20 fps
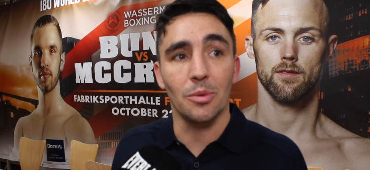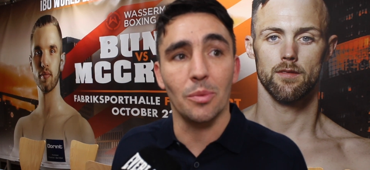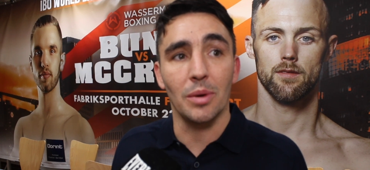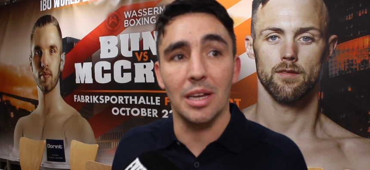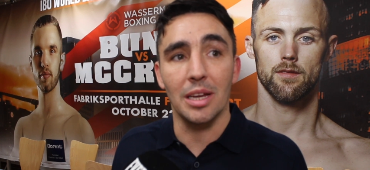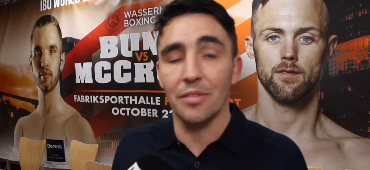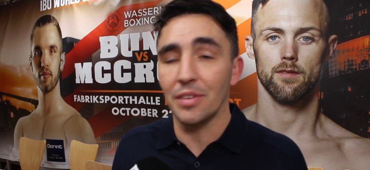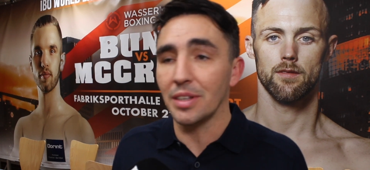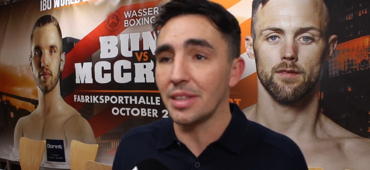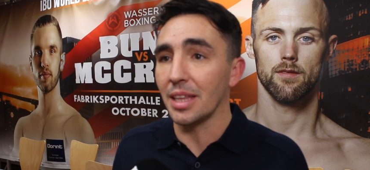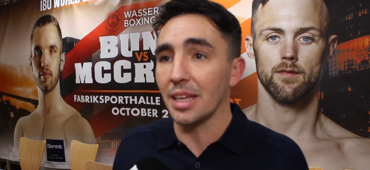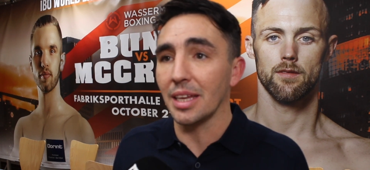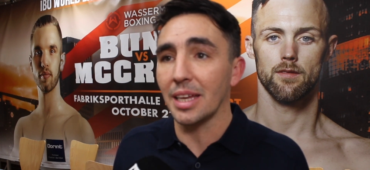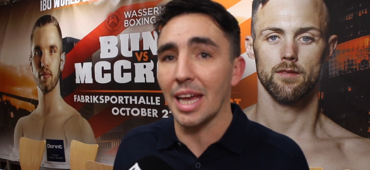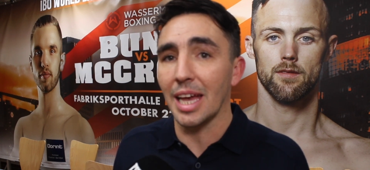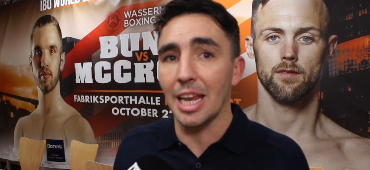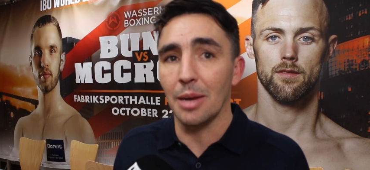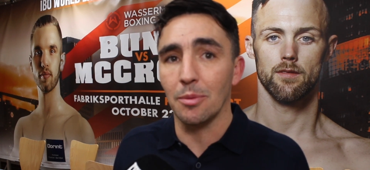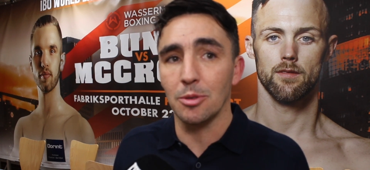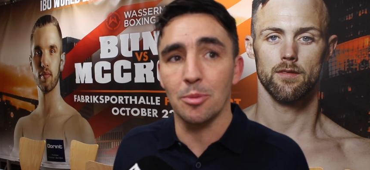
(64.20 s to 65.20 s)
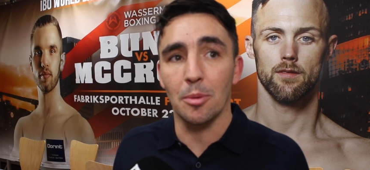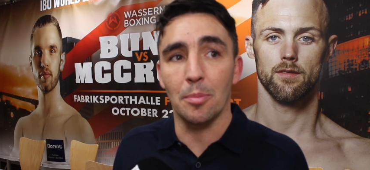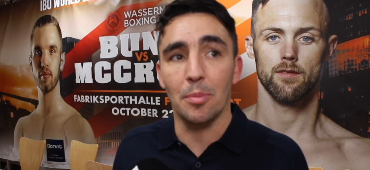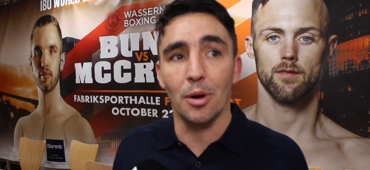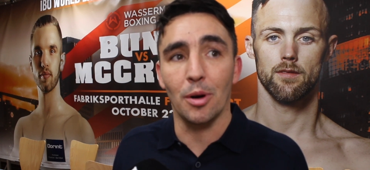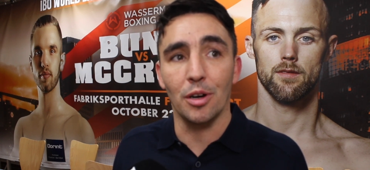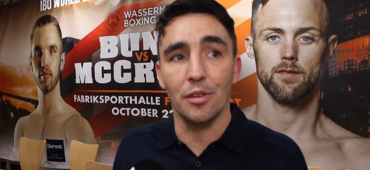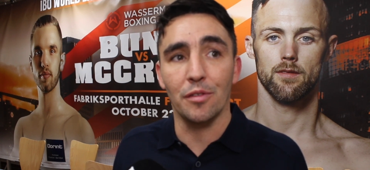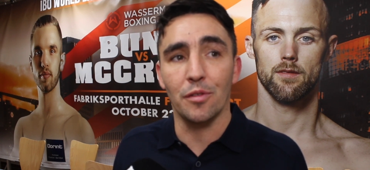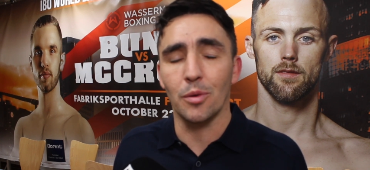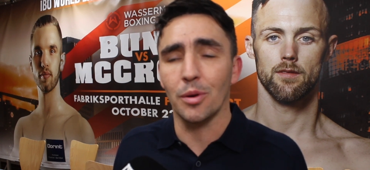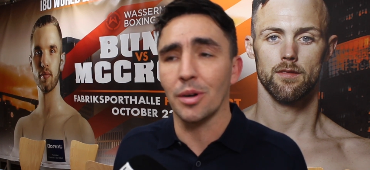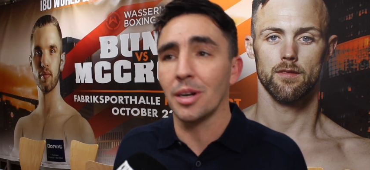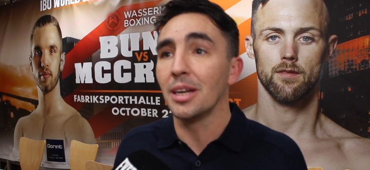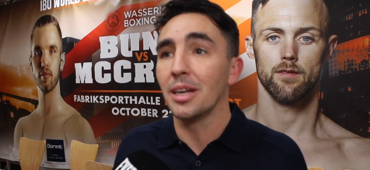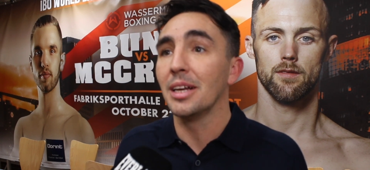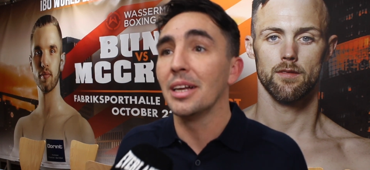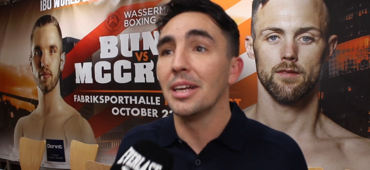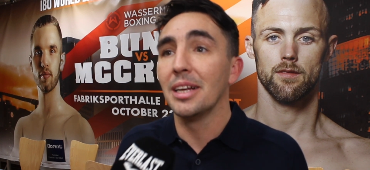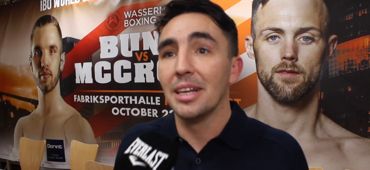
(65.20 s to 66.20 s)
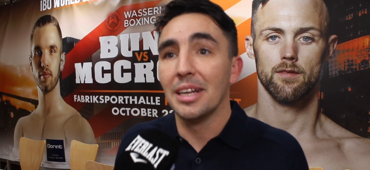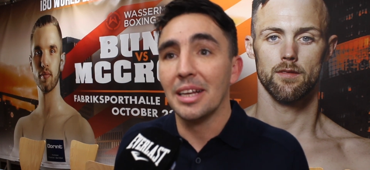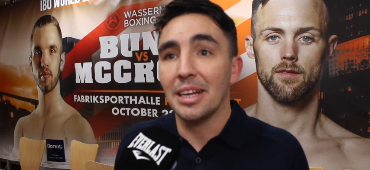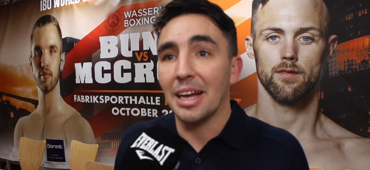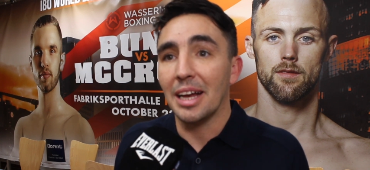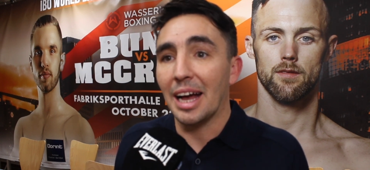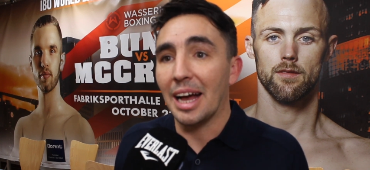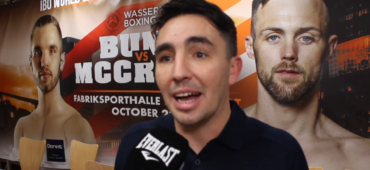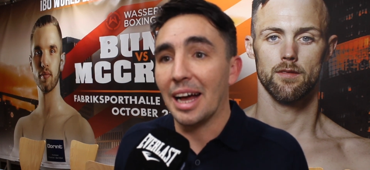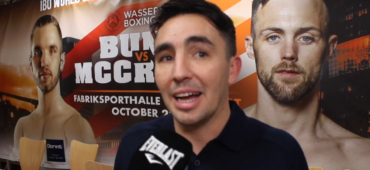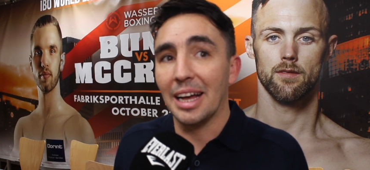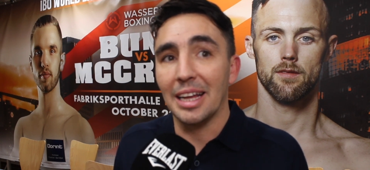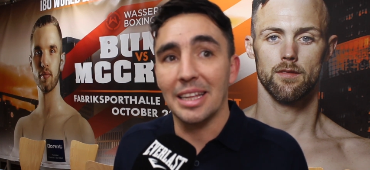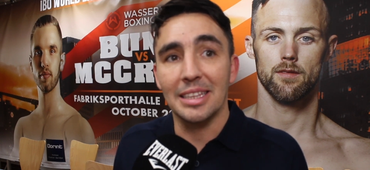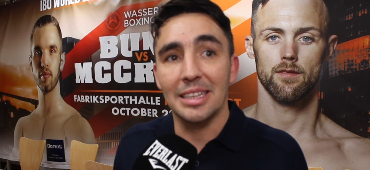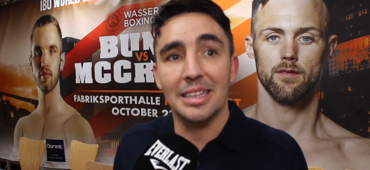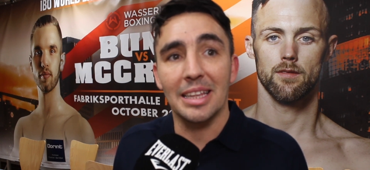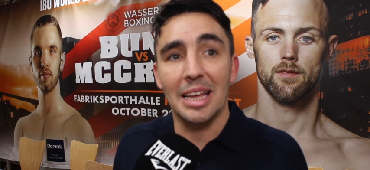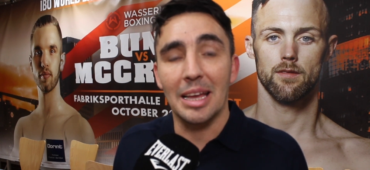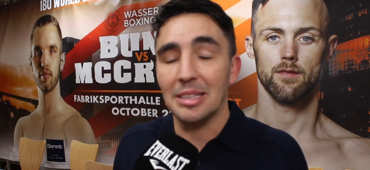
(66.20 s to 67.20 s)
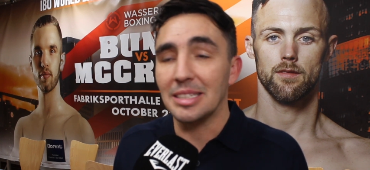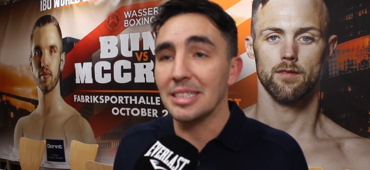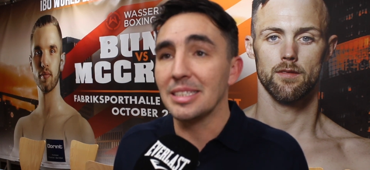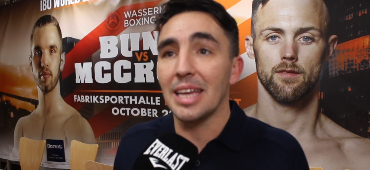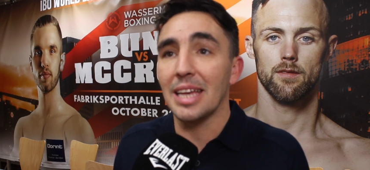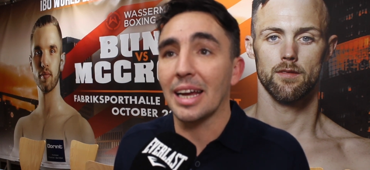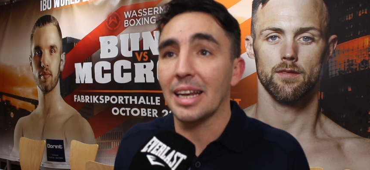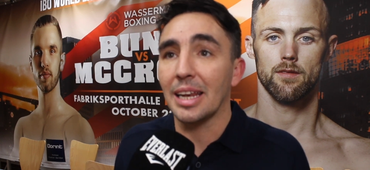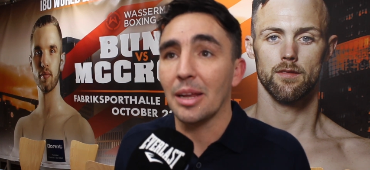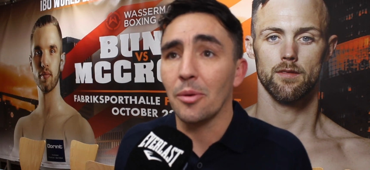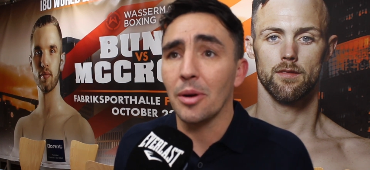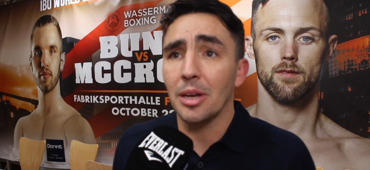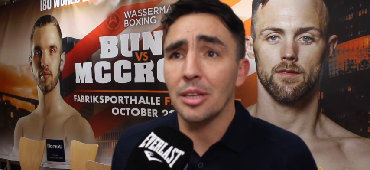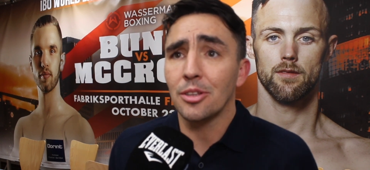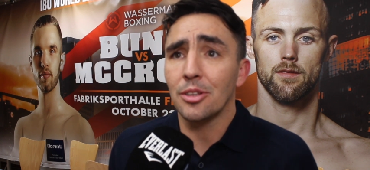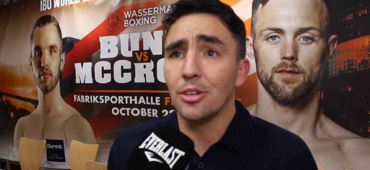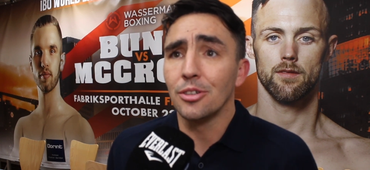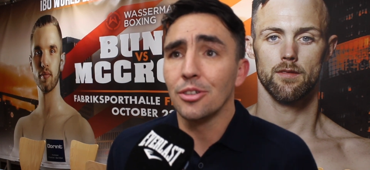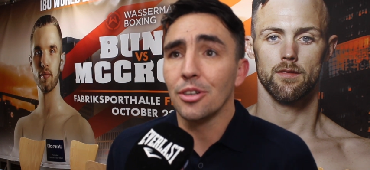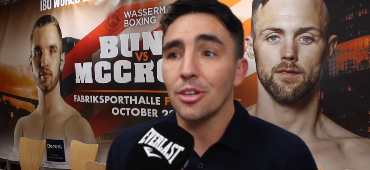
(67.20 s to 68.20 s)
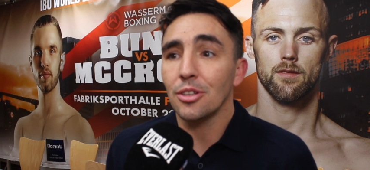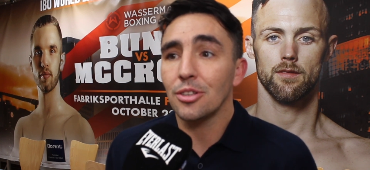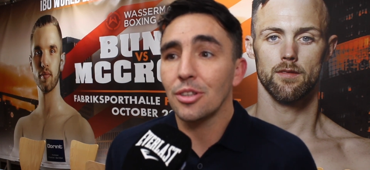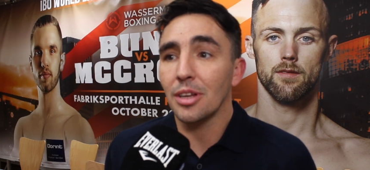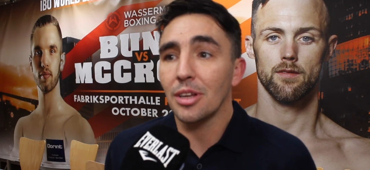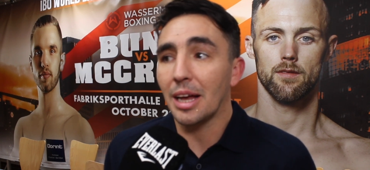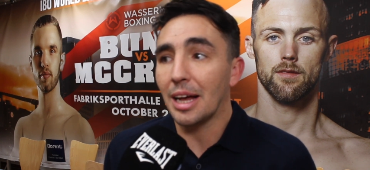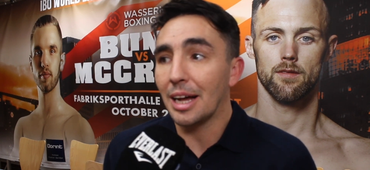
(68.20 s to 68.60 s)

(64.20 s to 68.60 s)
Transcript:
Speaker 1: the way everything kind of was prepared for, and it's exactly the way it turned out.